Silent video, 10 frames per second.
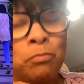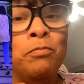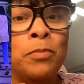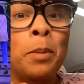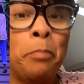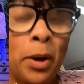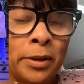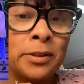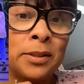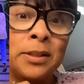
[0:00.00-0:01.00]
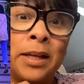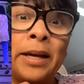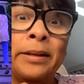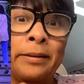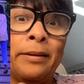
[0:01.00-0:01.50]
the person
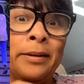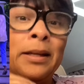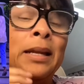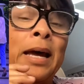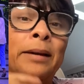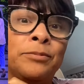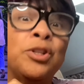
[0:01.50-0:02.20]
that unalived